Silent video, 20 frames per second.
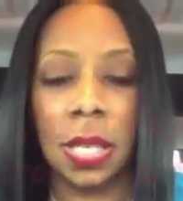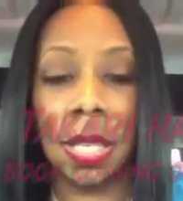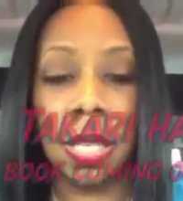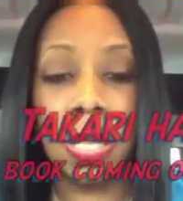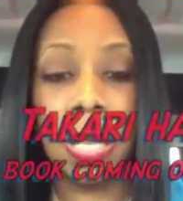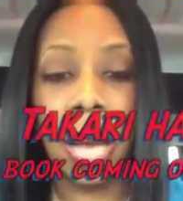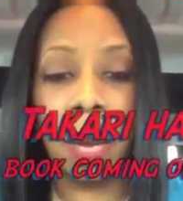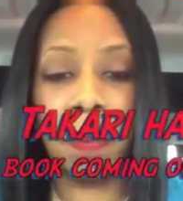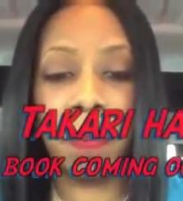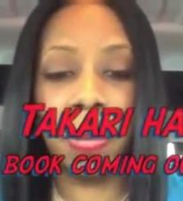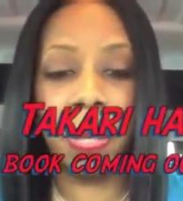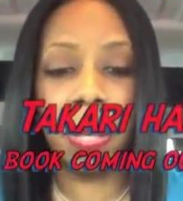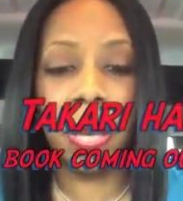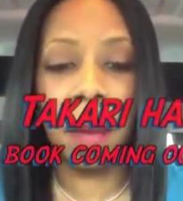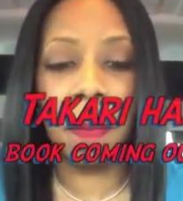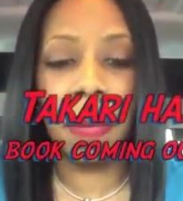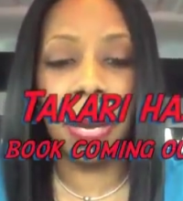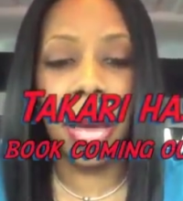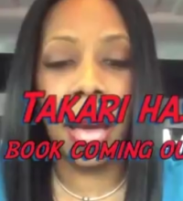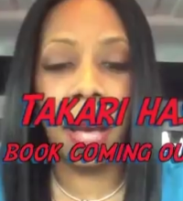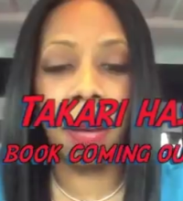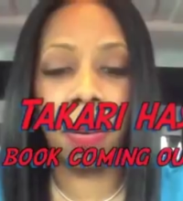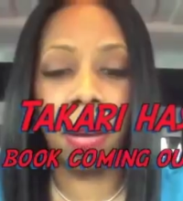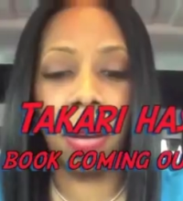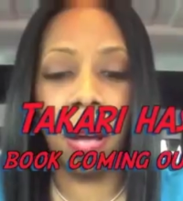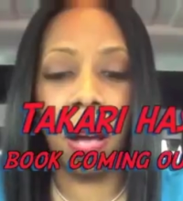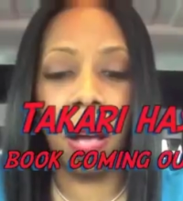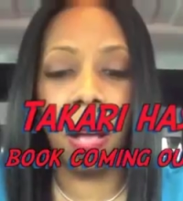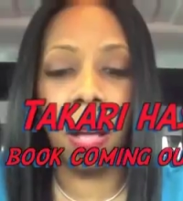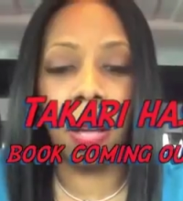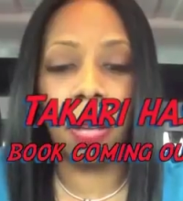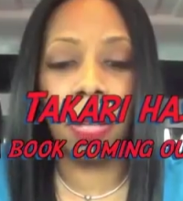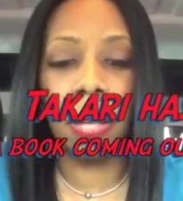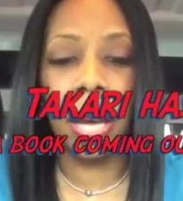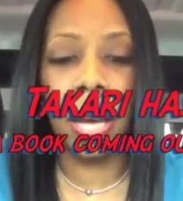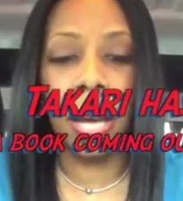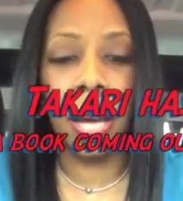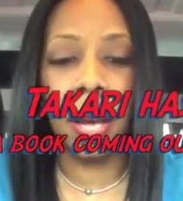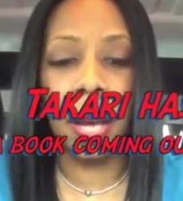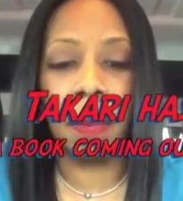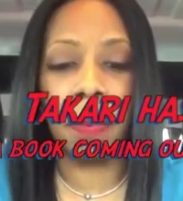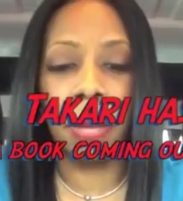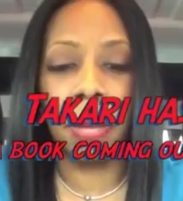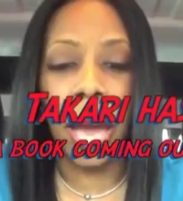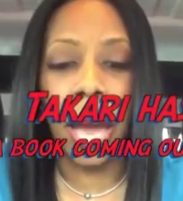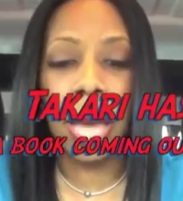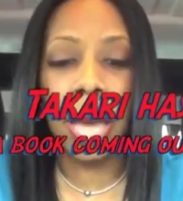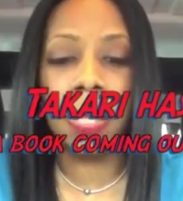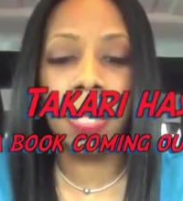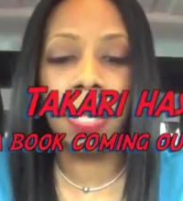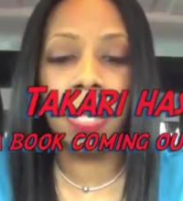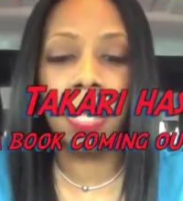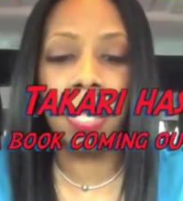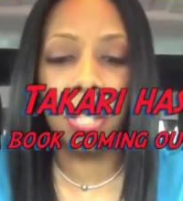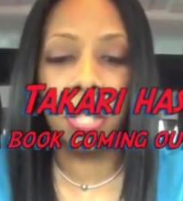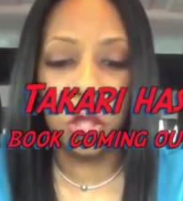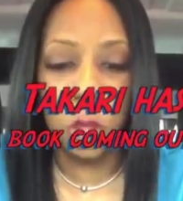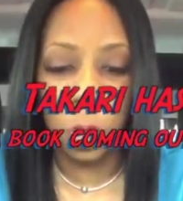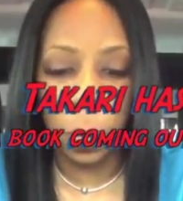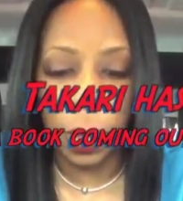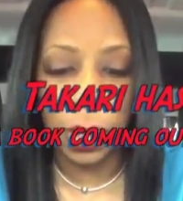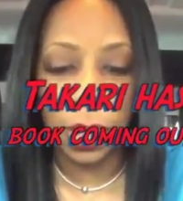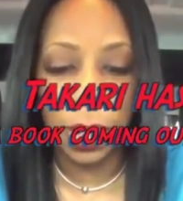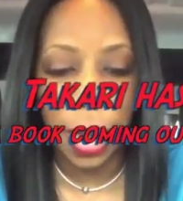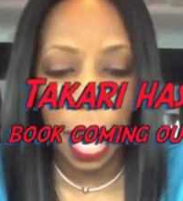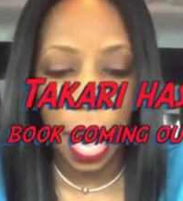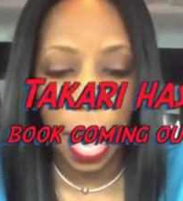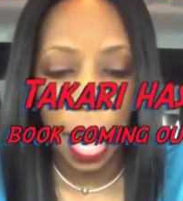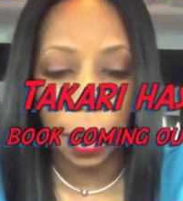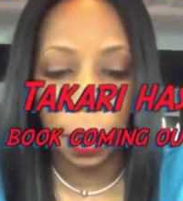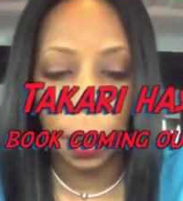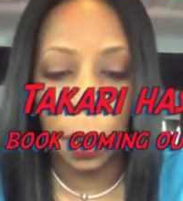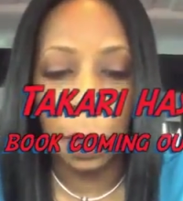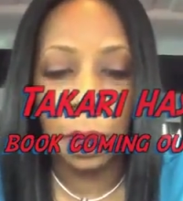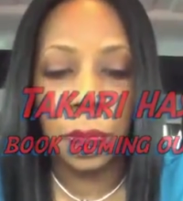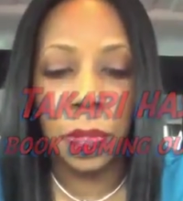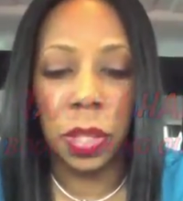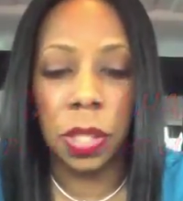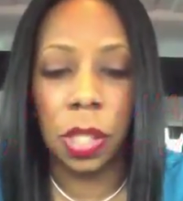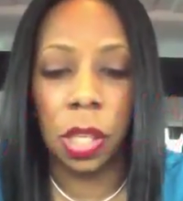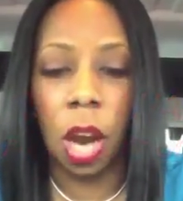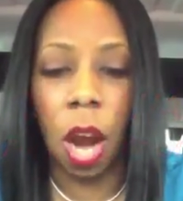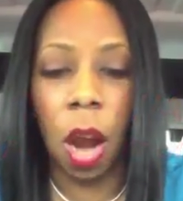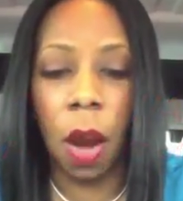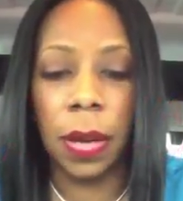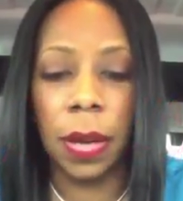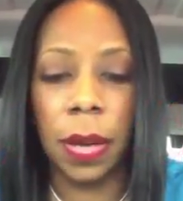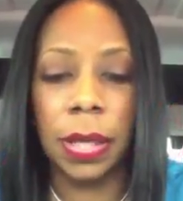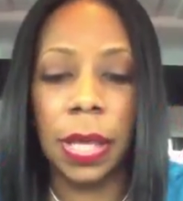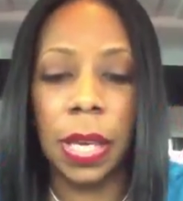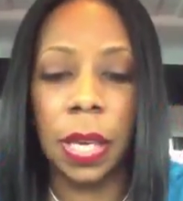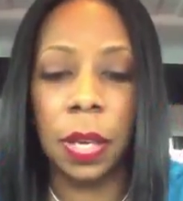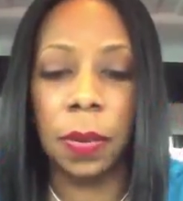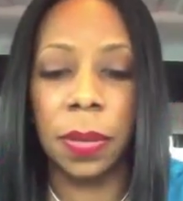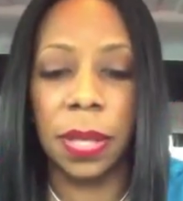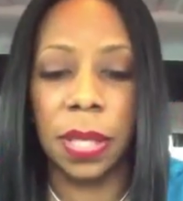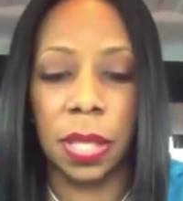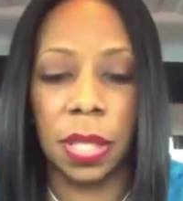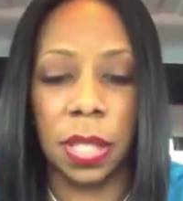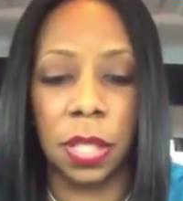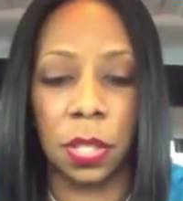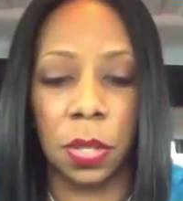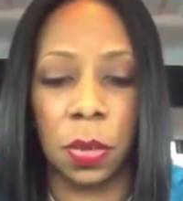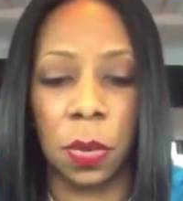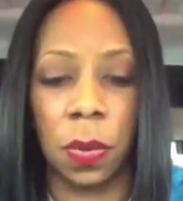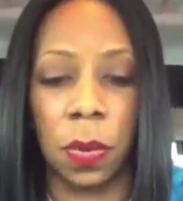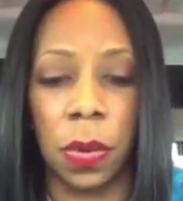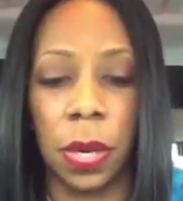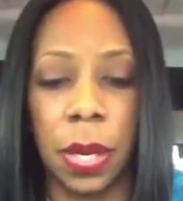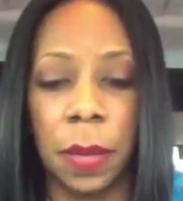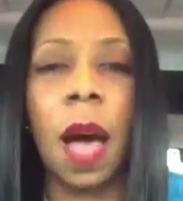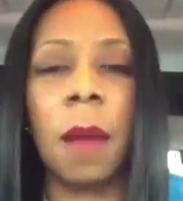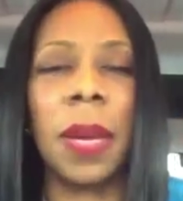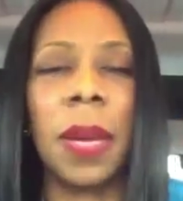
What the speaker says: She's got a book coming out called Lights to a Shadow, the Takari Lee Christie story.